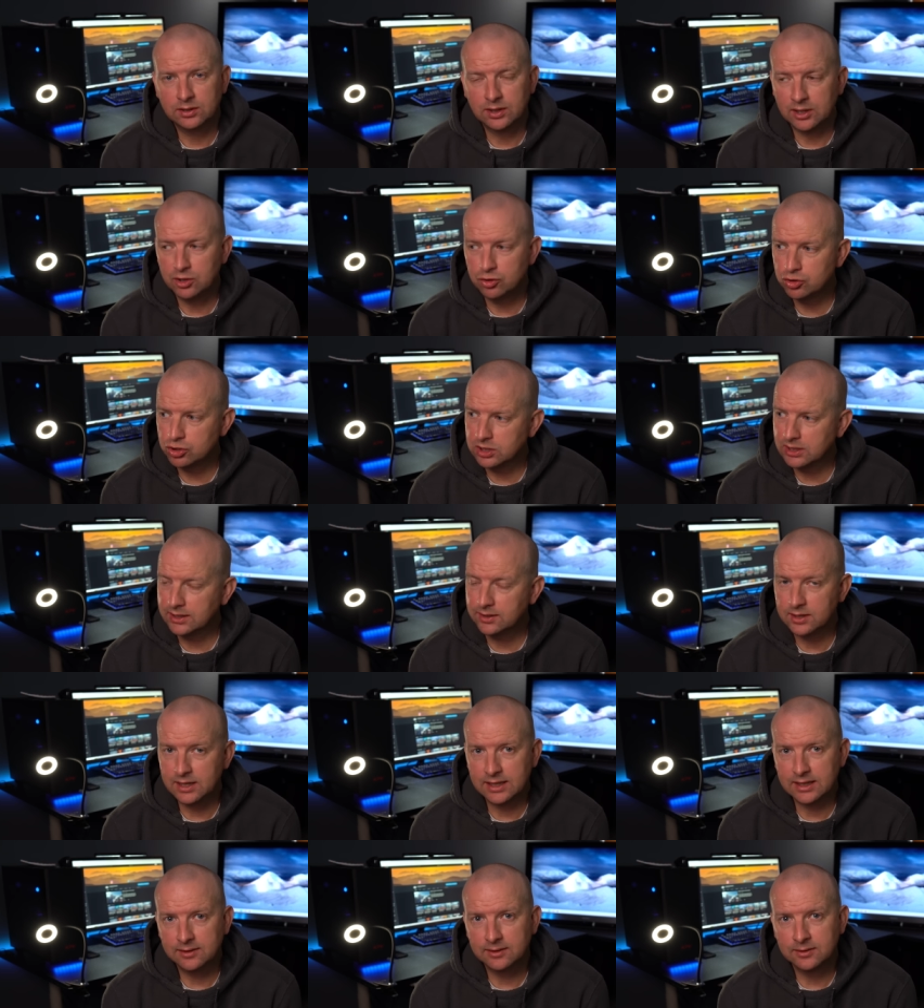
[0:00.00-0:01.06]
Usually at
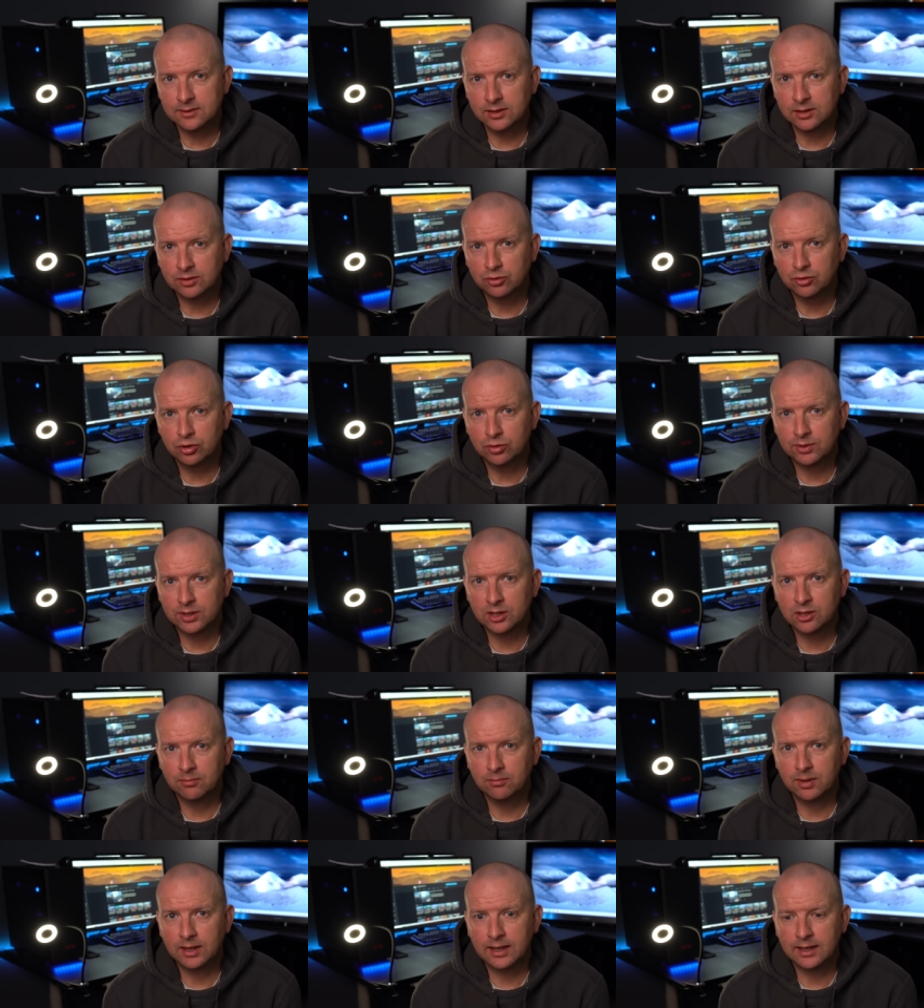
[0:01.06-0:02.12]
night I'll do it when I
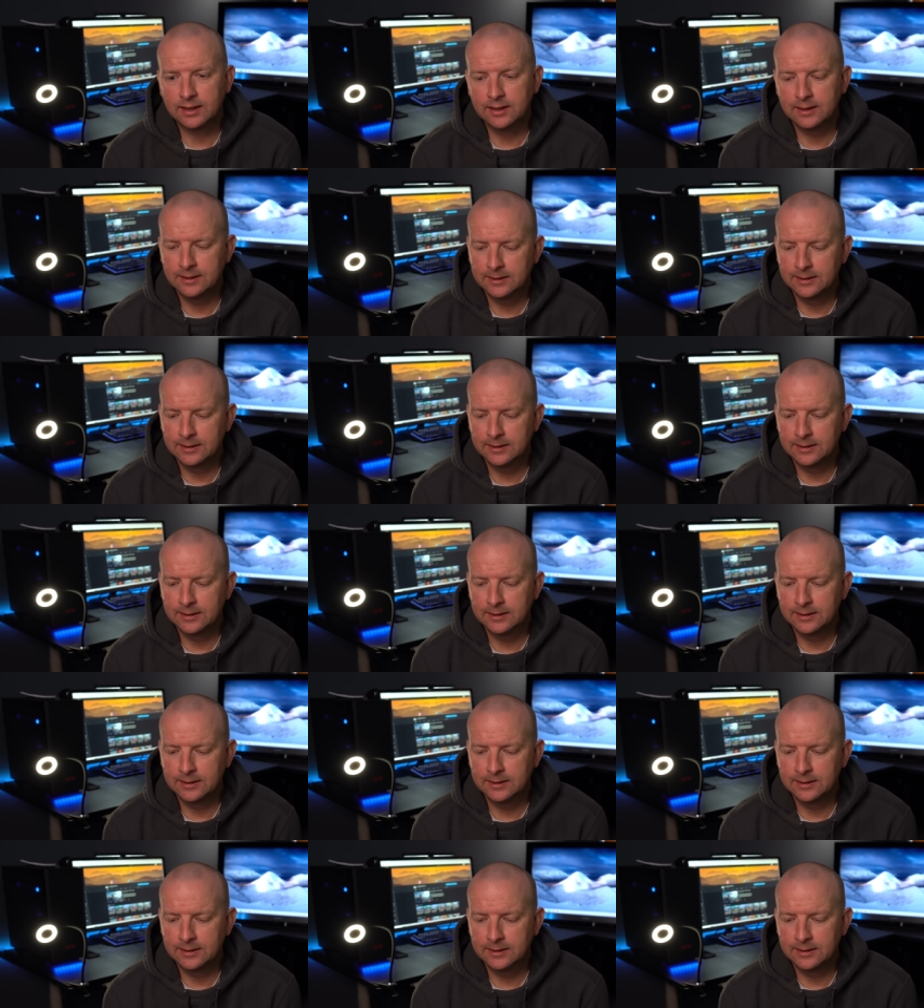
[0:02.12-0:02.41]
come back.